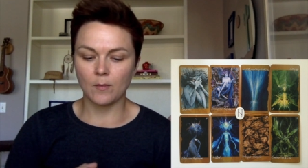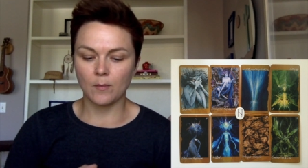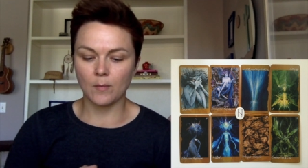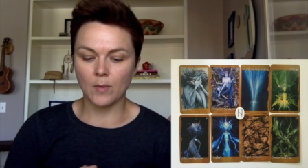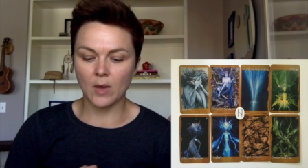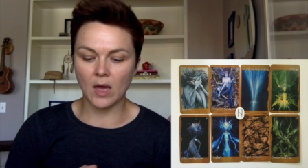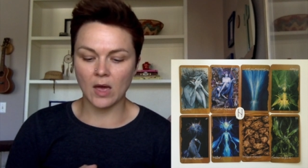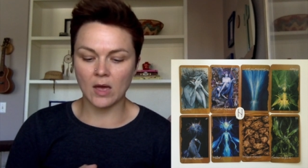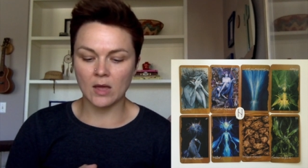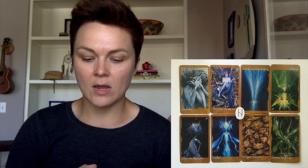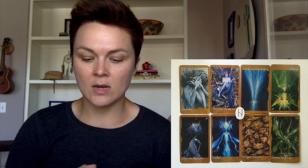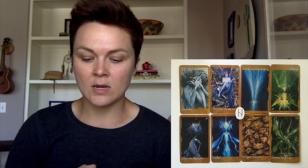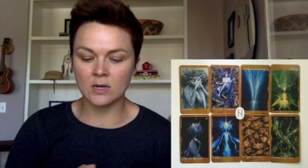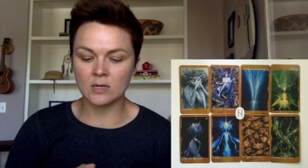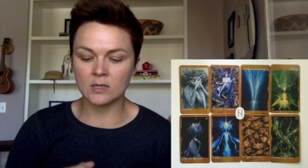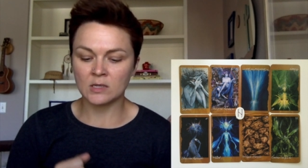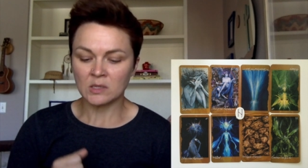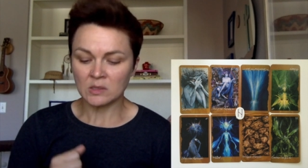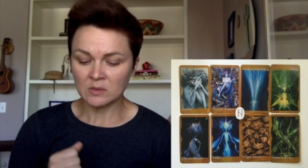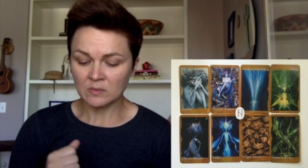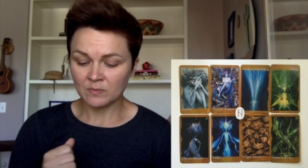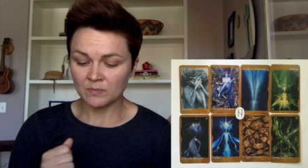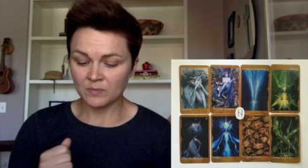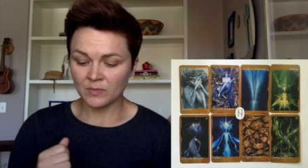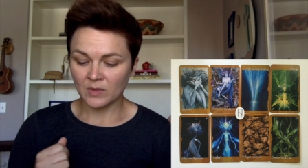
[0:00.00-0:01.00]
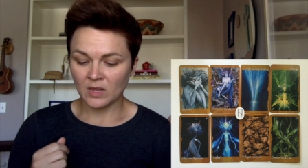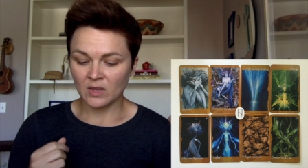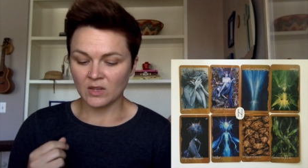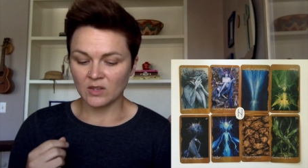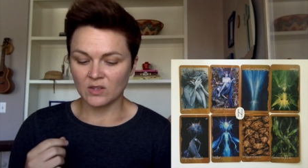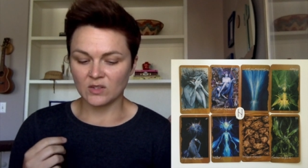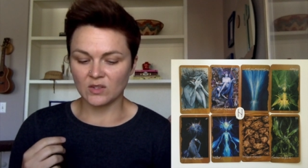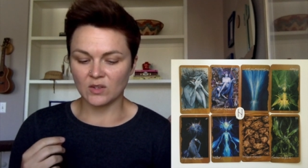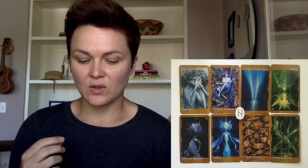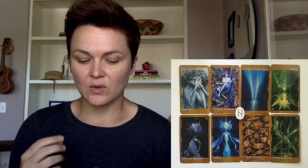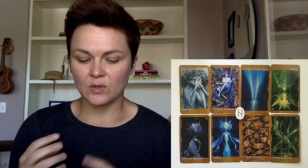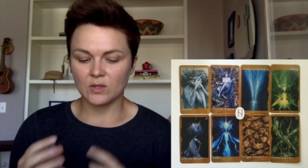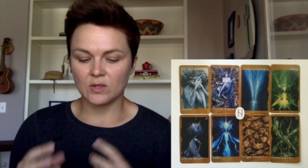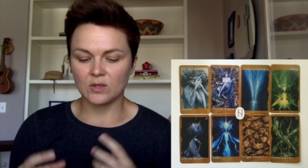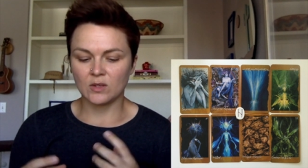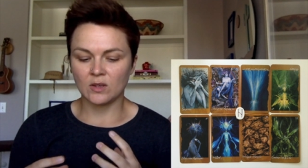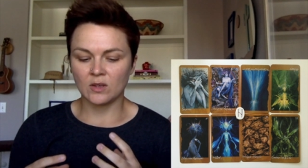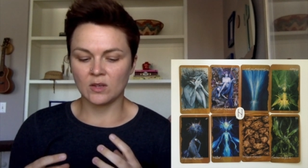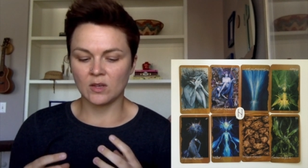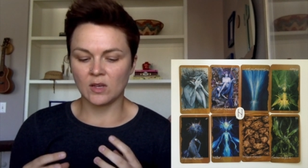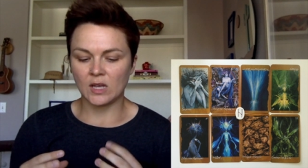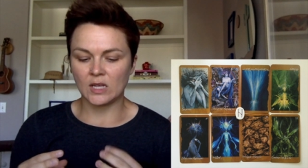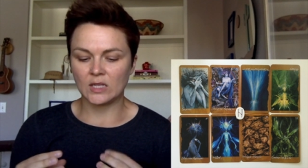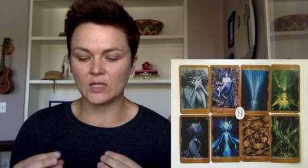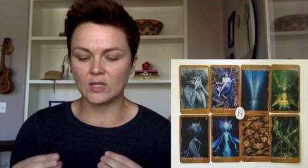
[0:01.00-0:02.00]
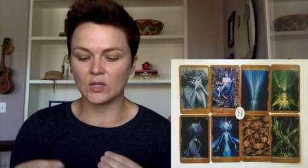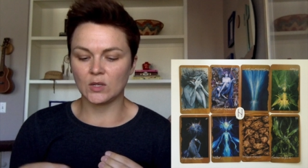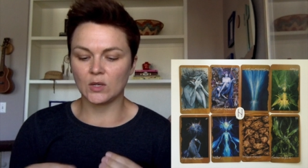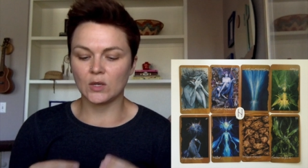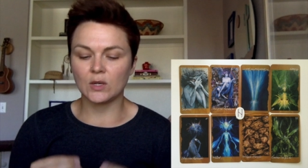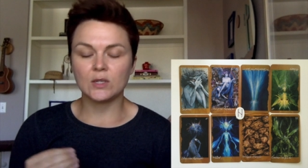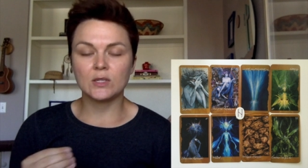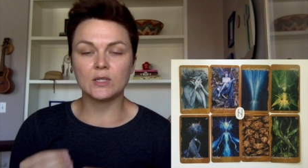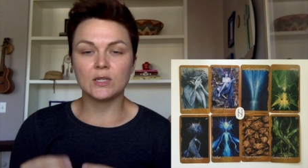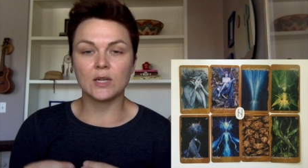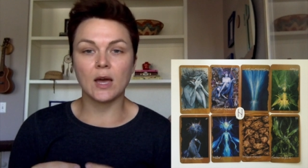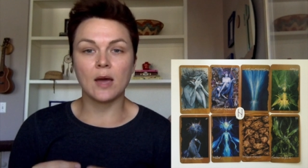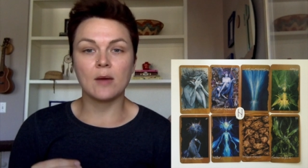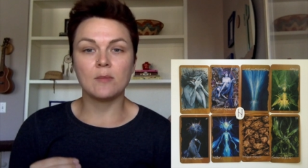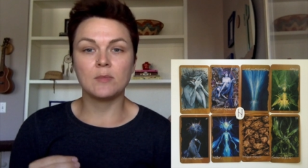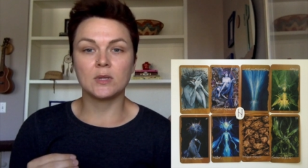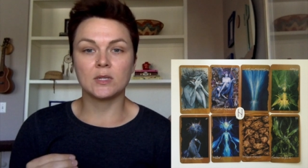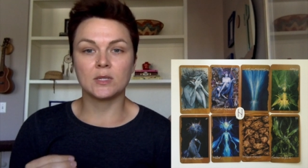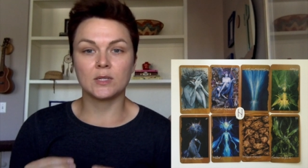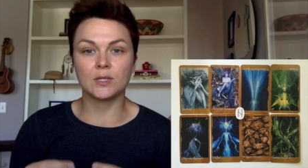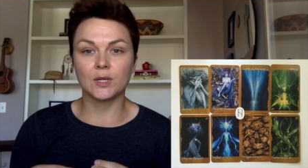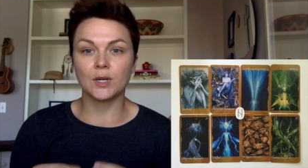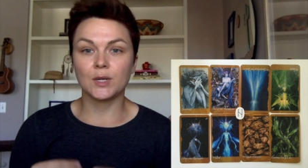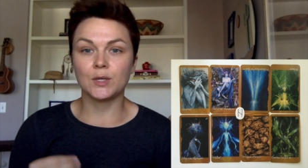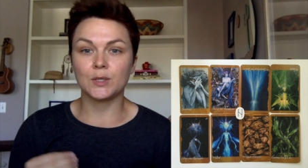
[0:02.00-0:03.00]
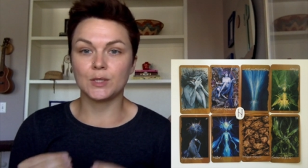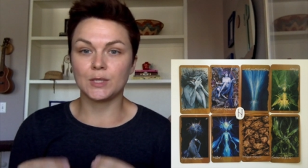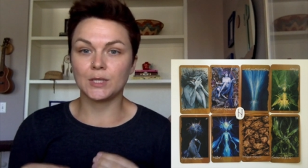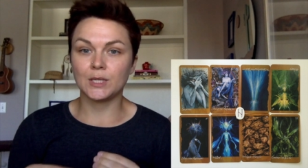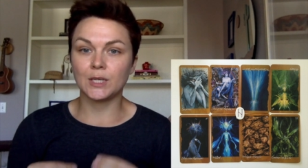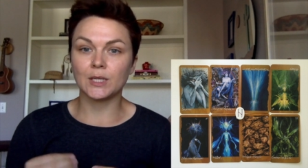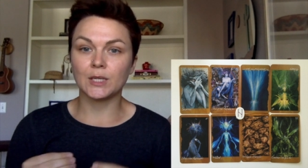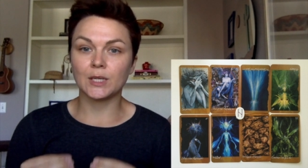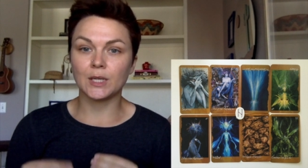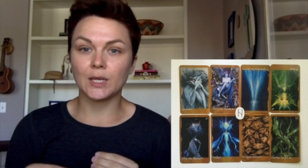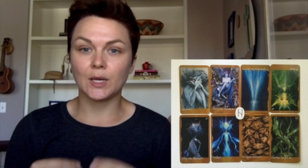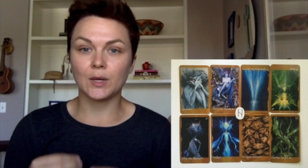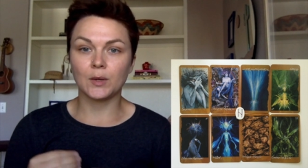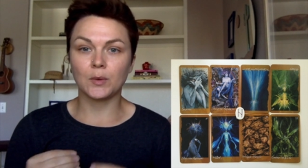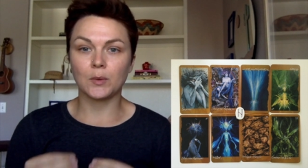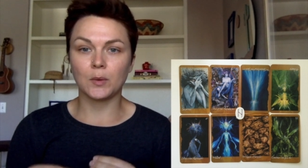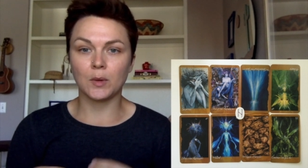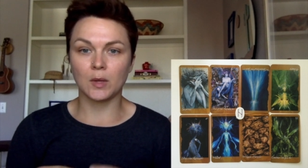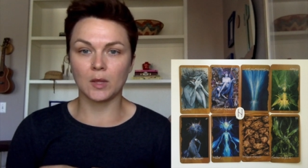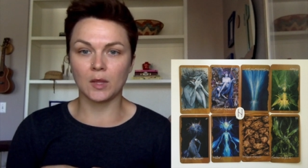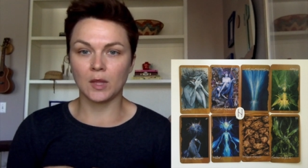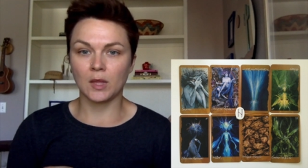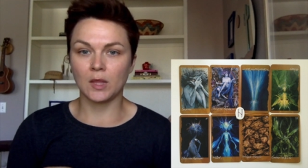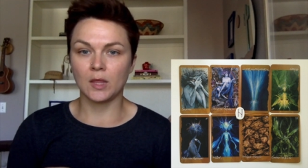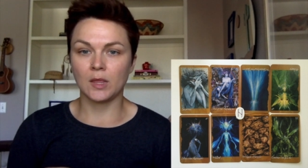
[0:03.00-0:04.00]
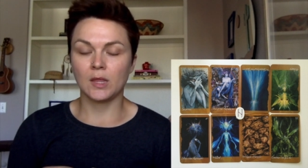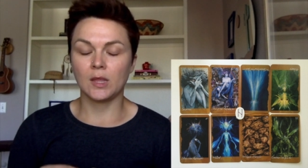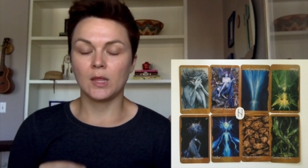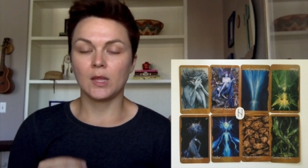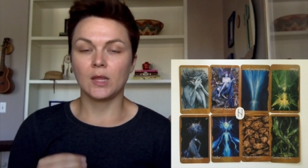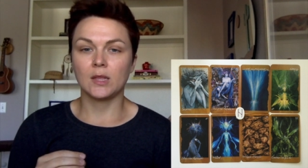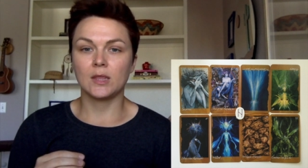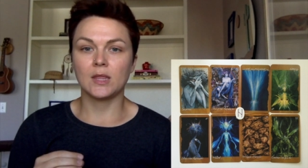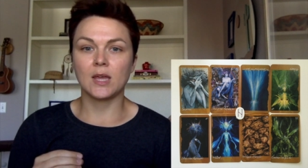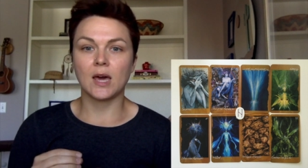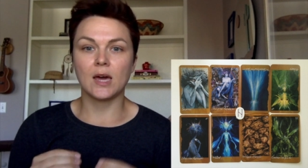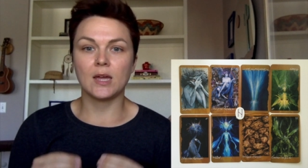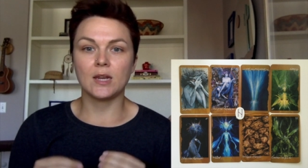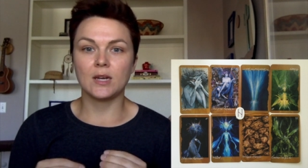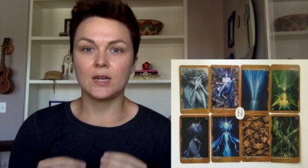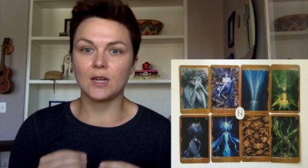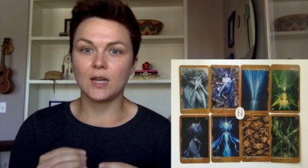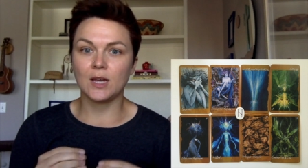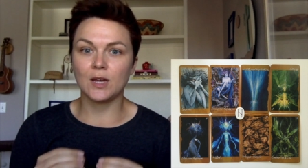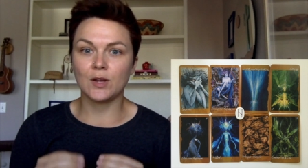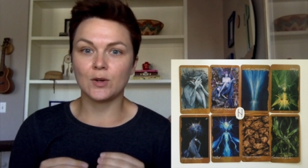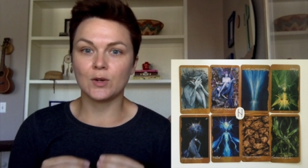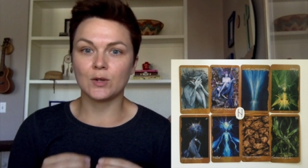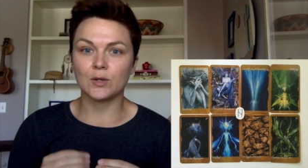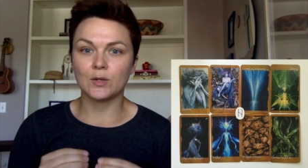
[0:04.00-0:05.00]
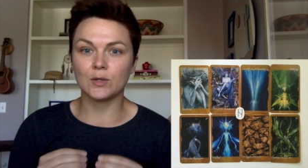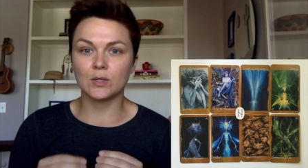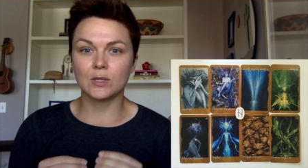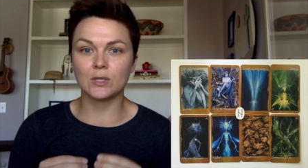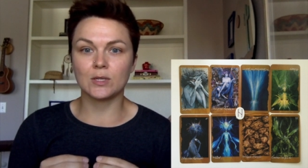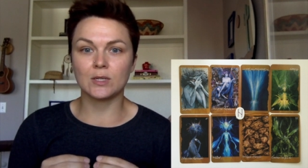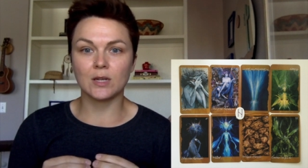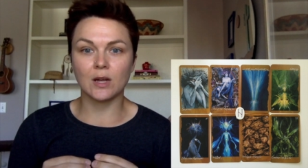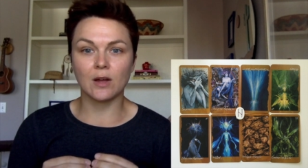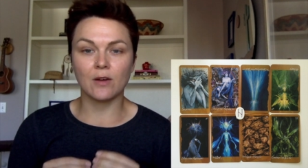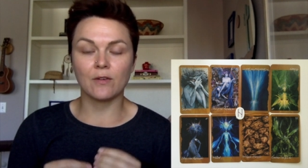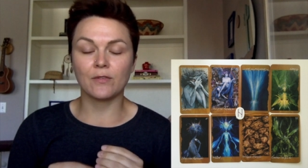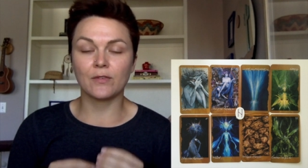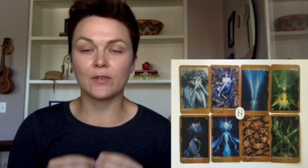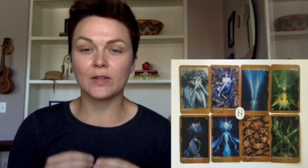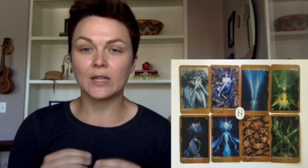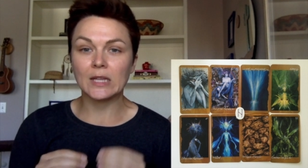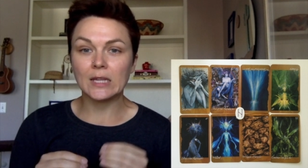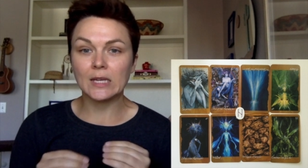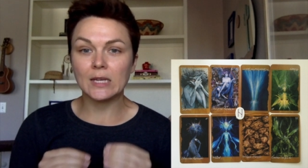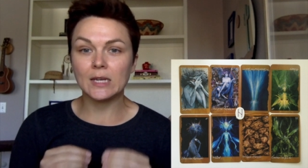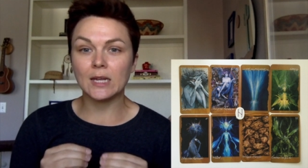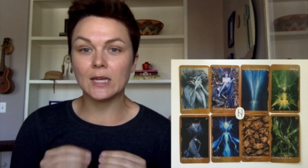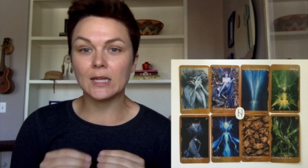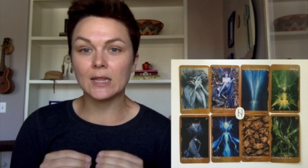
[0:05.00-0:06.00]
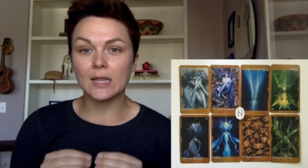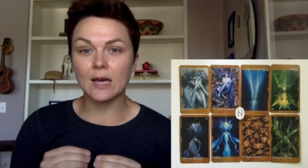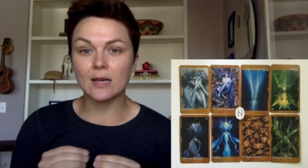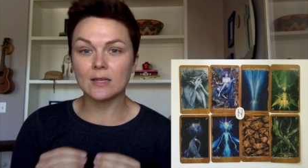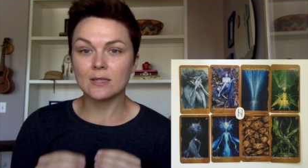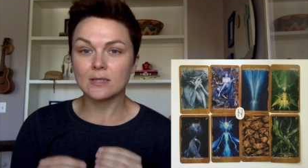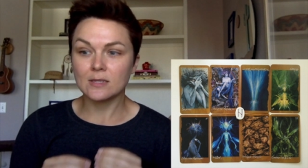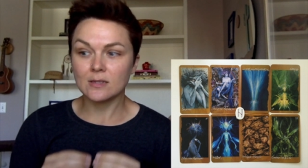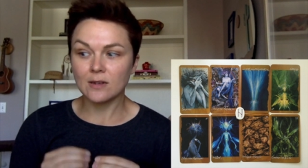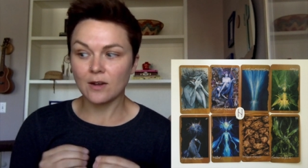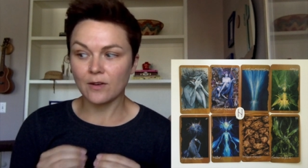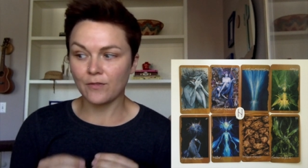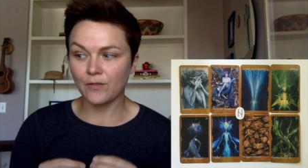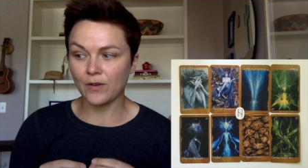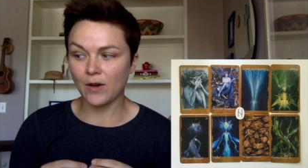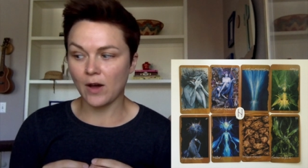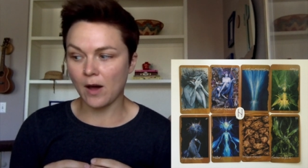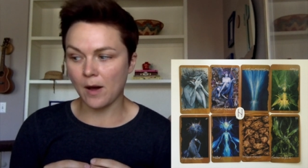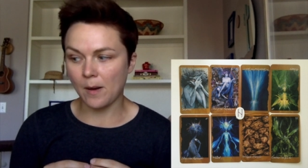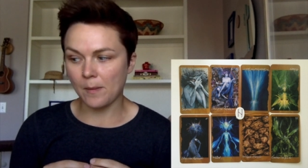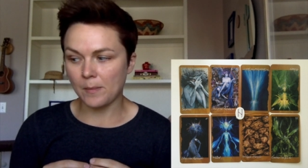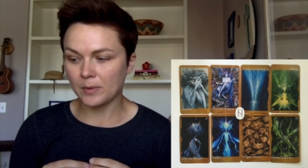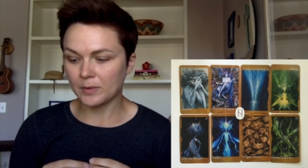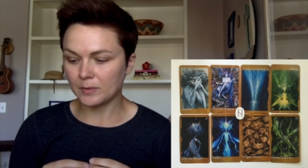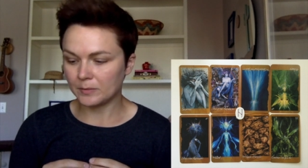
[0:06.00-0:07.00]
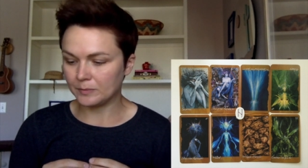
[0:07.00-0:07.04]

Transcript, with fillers: And so it's a good time to start dealing with that inner stuff, cleaning that stuff up.